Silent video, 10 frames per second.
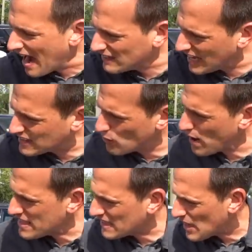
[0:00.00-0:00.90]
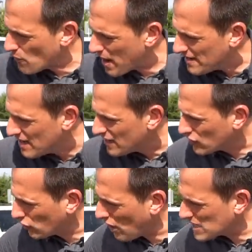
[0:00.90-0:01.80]
I like the way that they went
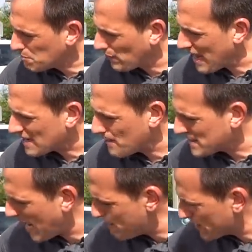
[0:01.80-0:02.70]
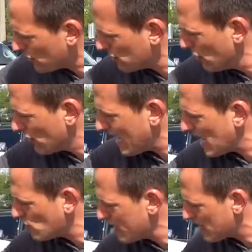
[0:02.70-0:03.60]
gloss black up top because look,
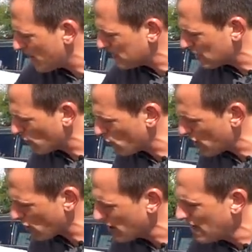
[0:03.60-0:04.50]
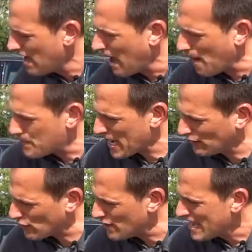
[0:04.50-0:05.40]
as we come to the rear
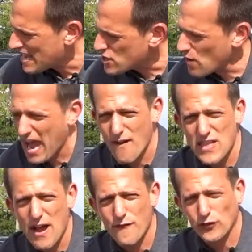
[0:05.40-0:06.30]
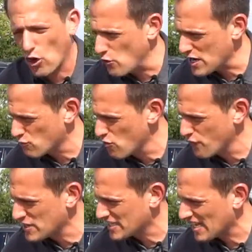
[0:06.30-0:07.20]
pillar, you have that floating
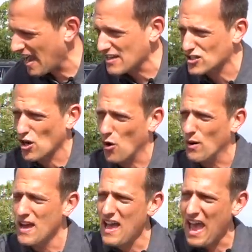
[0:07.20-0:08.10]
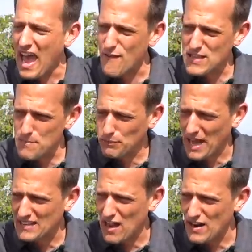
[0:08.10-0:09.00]
roof design. So Having the
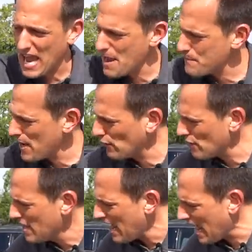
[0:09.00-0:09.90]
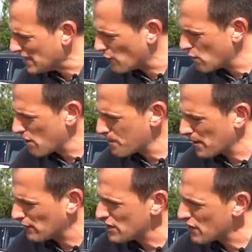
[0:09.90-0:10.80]
blacked out A pillar and the rear
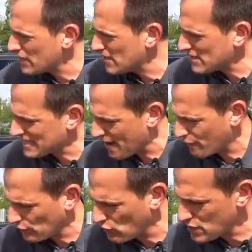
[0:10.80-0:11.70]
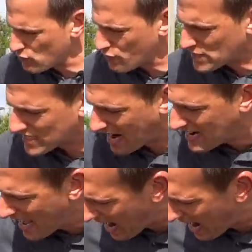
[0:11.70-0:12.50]
pillar here gives it that floating roof design.